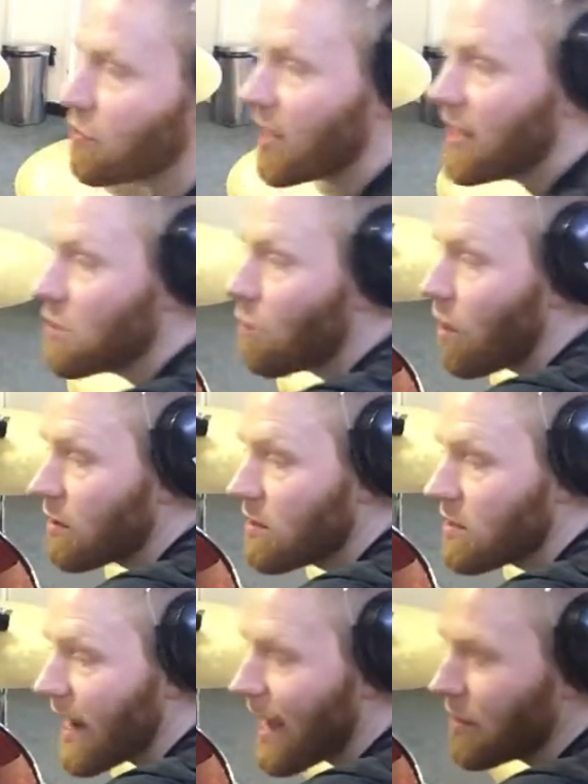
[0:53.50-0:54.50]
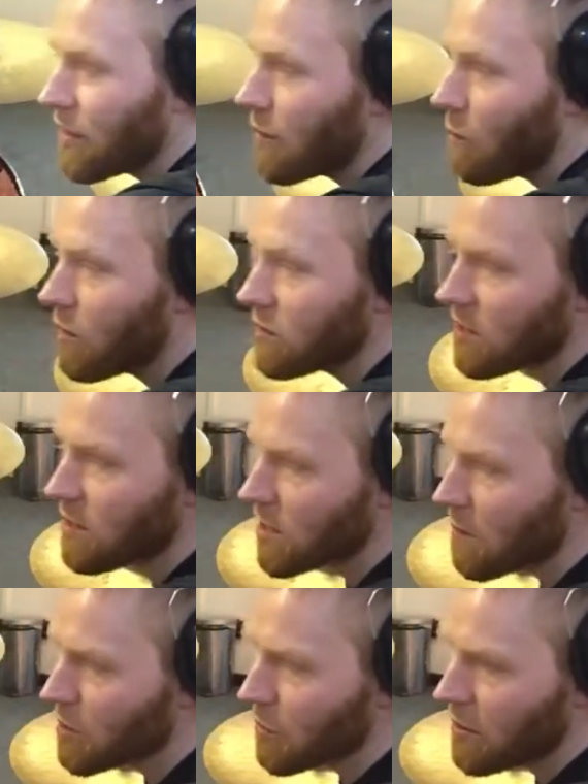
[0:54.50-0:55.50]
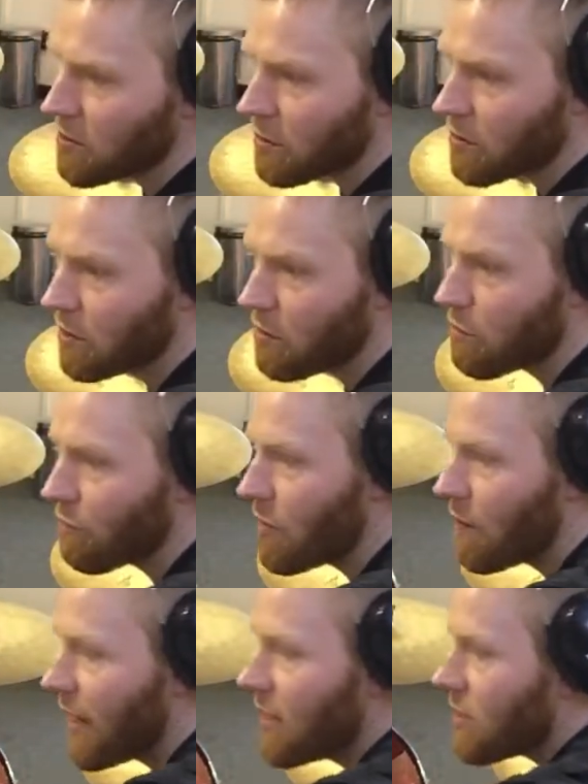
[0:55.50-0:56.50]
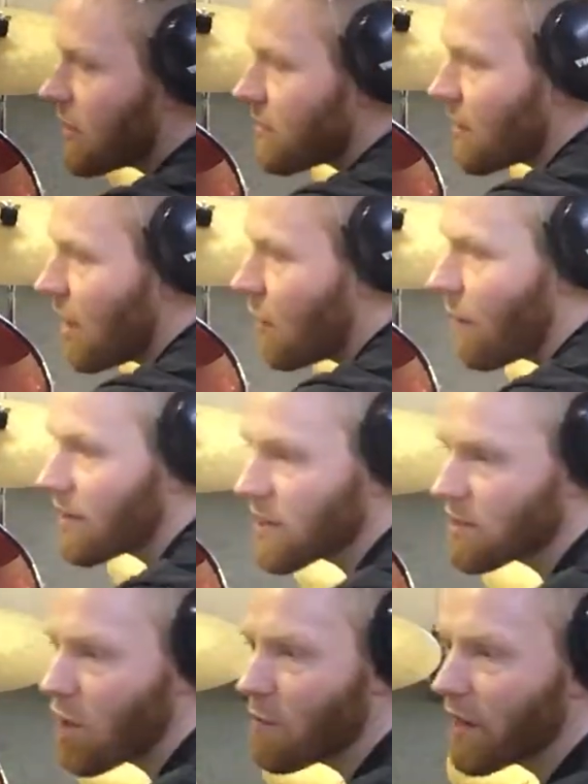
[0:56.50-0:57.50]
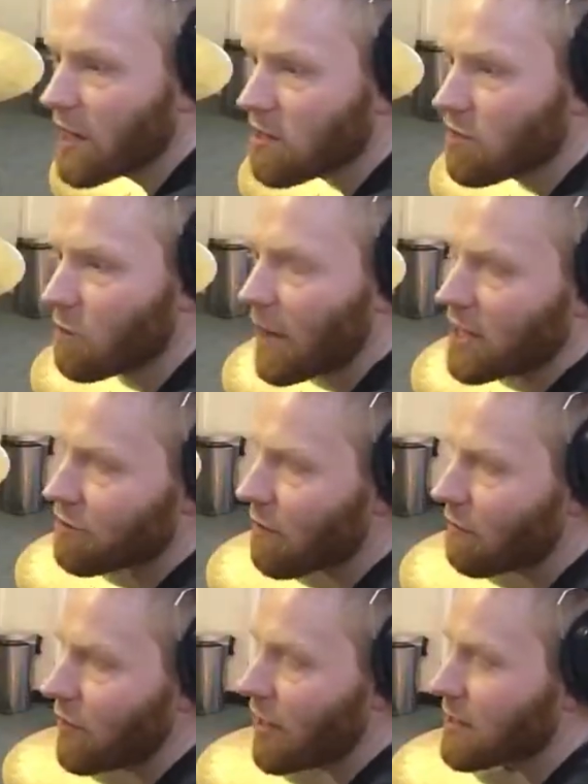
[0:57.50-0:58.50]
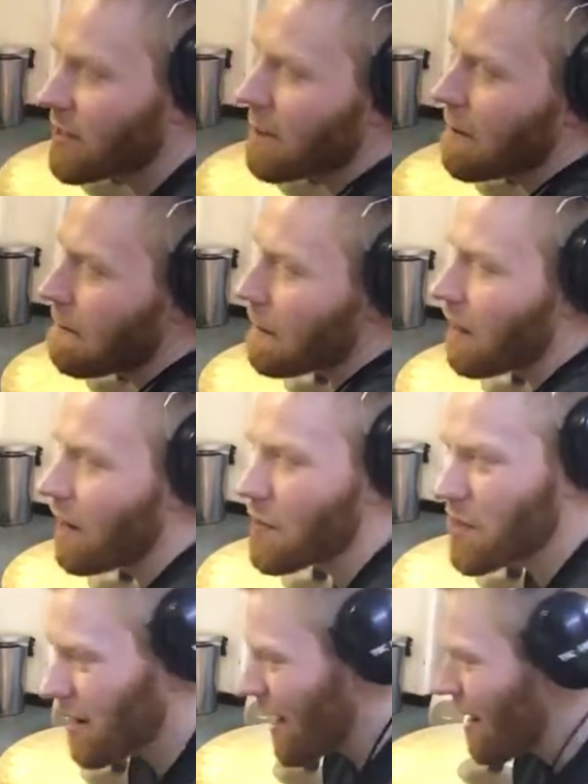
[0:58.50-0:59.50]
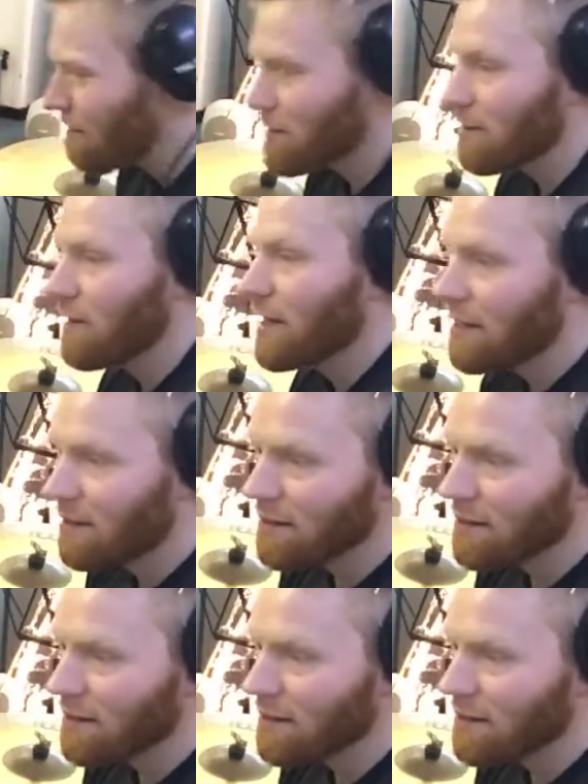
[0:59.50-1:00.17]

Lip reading: These ones and the ones in the subsequent sort of 2-3 pages where it says combinations of bass drum figures, I think are absolutely